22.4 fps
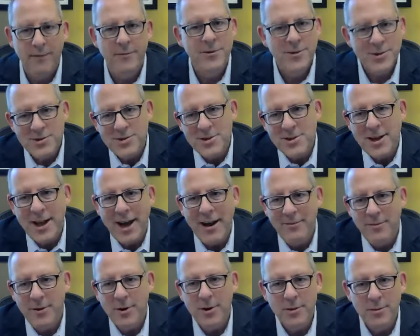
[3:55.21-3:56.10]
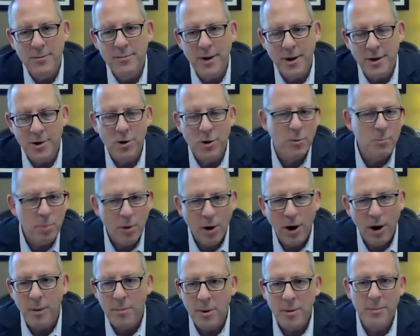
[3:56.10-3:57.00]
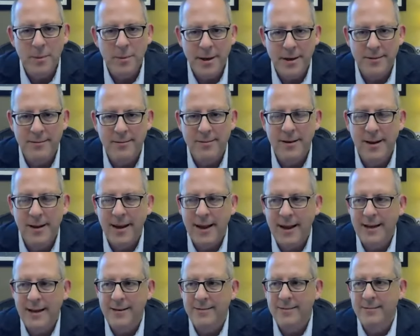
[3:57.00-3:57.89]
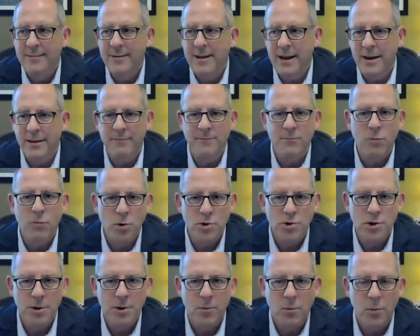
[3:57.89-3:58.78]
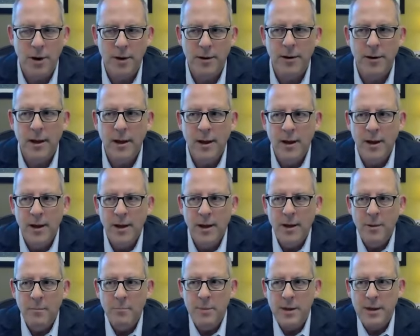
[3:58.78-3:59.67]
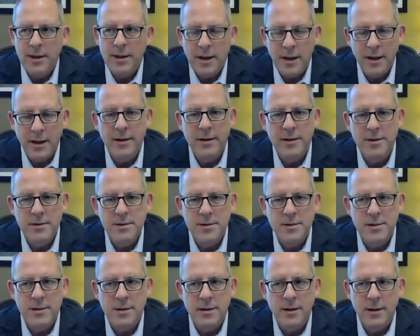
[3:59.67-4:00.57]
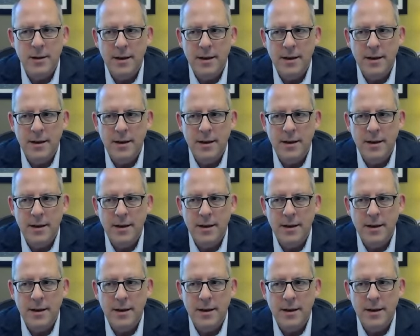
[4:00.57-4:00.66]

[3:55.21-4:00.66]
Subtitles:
and this is kind of a good problem and an unfortunate one, because